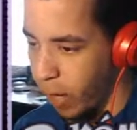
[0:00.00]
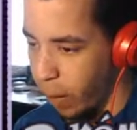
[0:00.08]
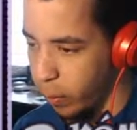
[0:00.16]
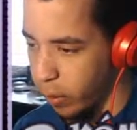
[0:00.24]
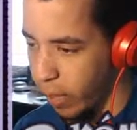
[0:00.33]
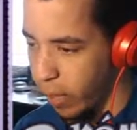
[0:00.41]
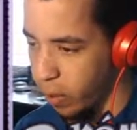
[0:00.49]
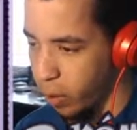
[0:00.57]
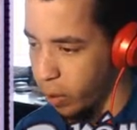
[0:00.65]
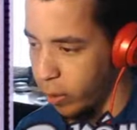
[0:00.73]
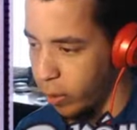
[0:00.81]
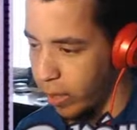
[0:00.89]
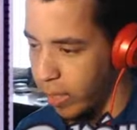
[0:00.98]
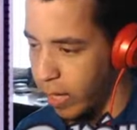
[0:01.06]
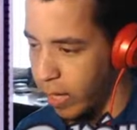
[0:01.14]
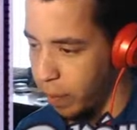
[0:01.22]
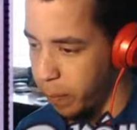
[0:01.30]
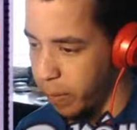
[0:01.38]
I would later learn that he
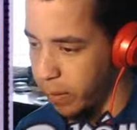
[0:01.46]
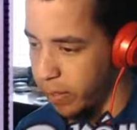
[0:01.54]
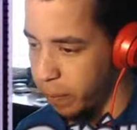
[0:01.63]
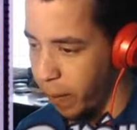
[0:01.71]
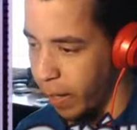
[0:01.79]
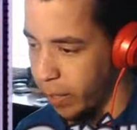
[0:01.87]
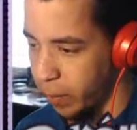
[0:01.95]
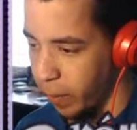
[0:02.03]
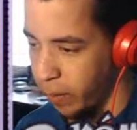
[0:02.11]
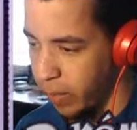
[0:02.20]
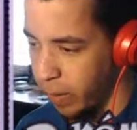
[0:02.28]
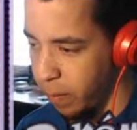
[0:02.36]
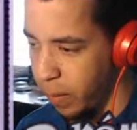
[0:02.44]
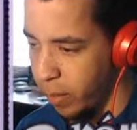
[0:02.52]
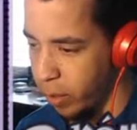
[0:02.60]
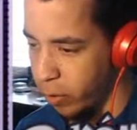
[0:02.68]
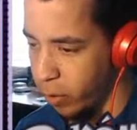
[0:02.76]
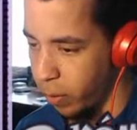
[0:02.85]
had been dispatched by Team
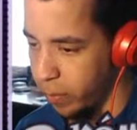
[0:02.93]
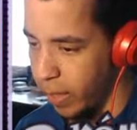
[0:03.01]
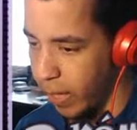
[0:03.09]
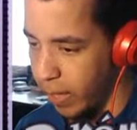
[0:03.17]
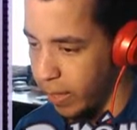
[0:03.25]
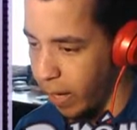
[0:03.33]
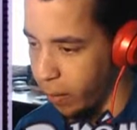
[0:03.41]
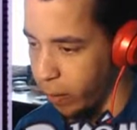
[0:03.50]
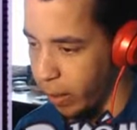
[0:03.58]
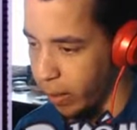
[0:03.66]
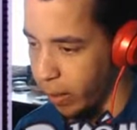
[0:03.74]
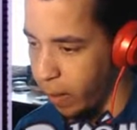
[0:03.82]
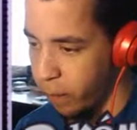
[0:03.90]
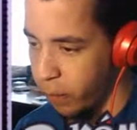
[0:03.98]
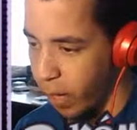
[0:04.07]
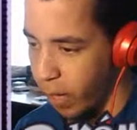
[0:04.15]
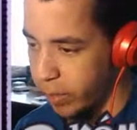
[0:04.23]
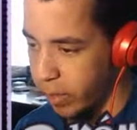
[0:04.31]
Meteor to obtain that ring.
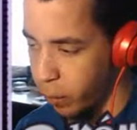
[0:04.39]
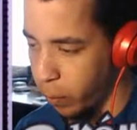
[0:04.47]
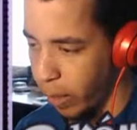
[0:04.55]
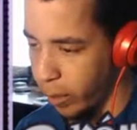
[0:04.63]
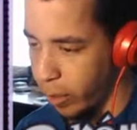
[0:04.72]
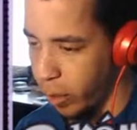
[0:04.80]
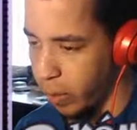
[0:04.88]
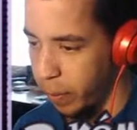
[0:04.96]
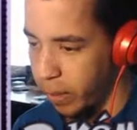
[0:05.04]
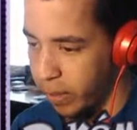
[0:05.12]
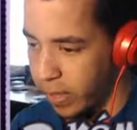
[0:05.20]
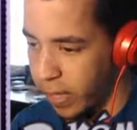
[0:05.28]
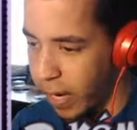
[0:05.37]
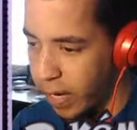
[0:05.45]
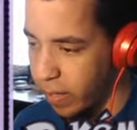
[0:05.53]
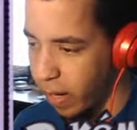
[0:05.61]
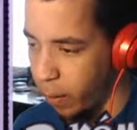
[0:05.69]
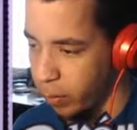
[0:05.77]
I did what I could, but in the
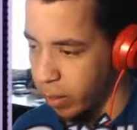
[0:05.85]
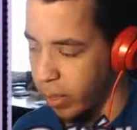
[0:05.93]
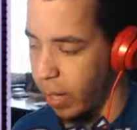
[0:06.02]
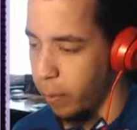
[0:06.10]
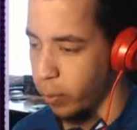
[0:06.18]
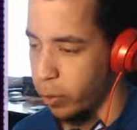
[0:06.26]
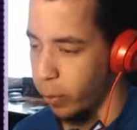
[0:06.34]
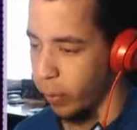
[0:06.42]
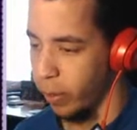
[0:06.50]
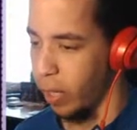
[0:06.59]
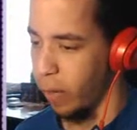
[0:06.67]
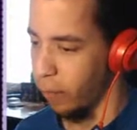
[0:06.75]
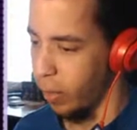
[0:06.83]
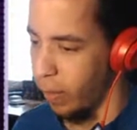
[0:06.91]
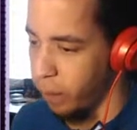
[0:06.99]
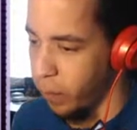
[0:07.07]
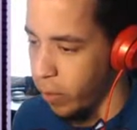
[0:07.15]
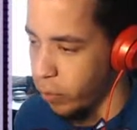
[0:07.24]
end I was unable to recover it.
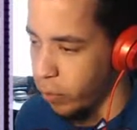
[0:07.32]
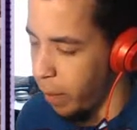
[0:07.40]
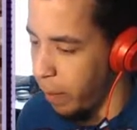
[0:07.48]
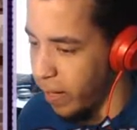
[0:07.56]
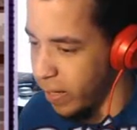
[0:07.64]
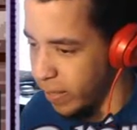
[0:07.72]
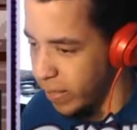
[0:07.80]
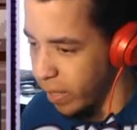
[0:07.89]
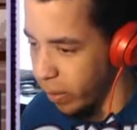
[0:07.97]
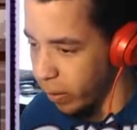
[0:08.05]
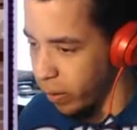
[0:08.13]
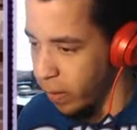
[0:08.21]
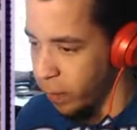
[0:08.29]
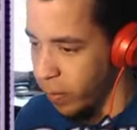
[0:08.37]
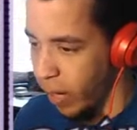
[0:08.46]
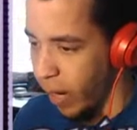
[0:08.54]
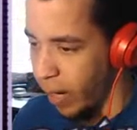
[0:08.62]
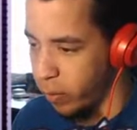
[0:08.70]
So I made a deal.
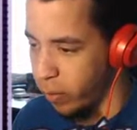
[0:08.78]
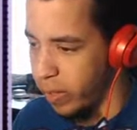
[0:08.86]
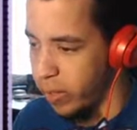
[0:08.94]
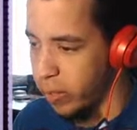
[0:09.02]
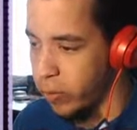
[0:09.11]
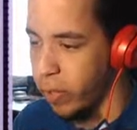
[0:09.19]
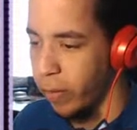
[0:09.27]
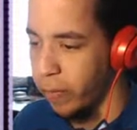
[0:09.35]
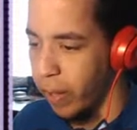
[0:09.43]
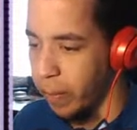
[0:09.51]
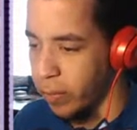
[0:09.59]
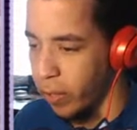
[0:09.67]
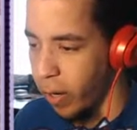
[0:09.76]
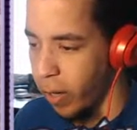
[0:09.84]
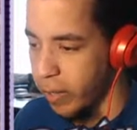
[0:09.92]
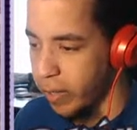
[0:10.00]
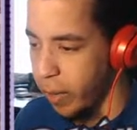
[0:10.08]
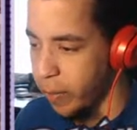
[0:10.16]
I agreed to serve them as long
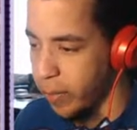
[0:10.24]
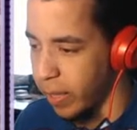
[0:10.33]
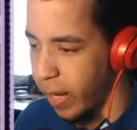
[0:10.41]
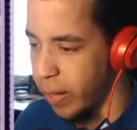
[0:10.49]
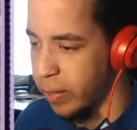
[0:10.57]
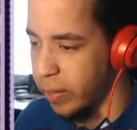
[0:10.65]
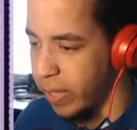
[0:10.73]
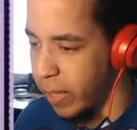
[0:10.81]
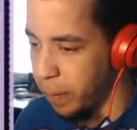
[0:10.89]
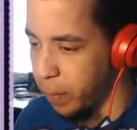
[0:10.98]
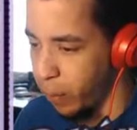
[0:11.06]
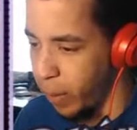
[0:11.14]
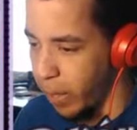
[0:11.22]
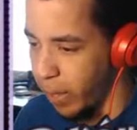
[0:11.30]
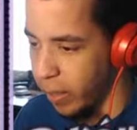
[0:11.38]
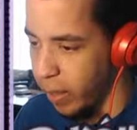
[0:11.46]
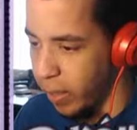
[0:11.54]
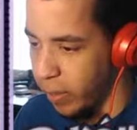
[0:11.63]
as I was allowed to keep the
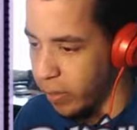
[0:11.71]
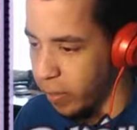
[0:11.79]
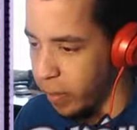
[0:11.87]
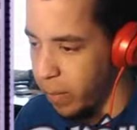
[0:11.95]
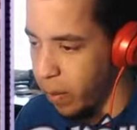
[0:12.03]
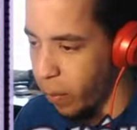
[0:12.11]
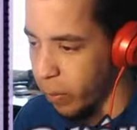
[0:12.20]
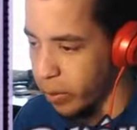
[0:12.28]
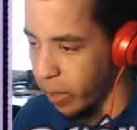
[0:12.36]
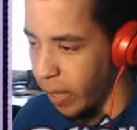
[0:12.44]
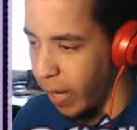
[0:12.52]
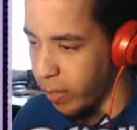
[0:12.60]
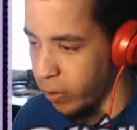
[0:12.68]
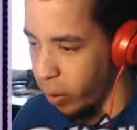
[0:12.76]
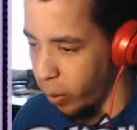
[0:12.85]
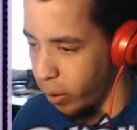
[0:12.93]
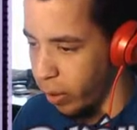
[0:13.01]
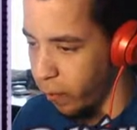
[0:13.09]
ring. To me it was the last
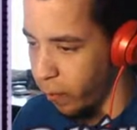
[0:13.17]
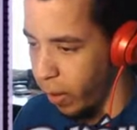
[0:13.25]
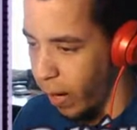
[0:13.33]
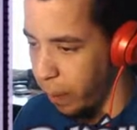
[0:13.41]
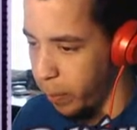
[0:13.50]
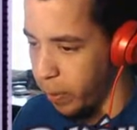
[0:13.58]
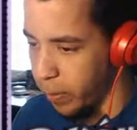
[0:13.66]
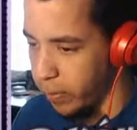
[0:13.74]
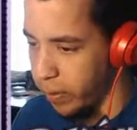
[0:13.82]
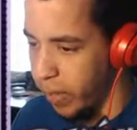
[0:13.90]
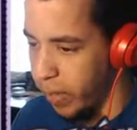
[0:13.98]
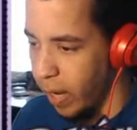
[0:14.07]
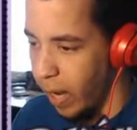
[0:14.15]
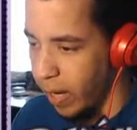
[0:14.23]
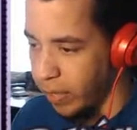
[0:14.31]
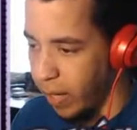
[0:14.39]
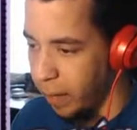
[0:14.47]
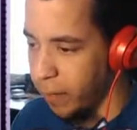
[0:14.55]
token of our happiness. I
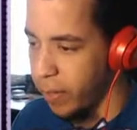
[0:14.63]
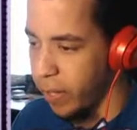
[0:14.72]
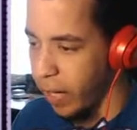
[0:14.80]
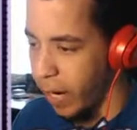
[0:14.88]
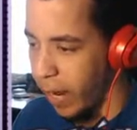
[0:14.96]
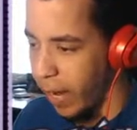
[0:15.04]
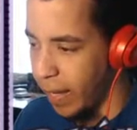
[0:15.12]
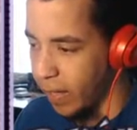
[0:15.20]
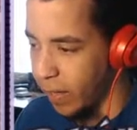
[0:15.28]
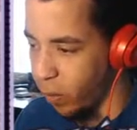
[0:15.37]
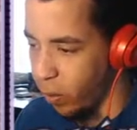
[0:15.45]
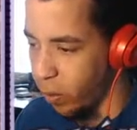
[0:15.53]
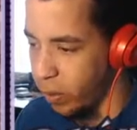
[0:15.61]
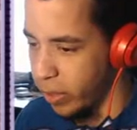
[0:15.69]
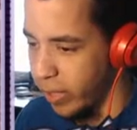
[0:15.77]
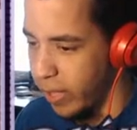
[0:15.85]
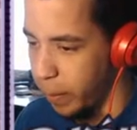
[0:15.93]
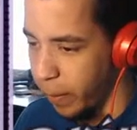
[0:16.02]
did everything I had in order to
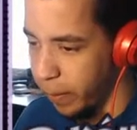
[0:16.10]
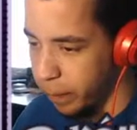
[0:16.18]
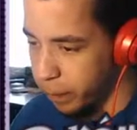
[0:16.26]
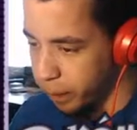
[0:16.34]
keep it.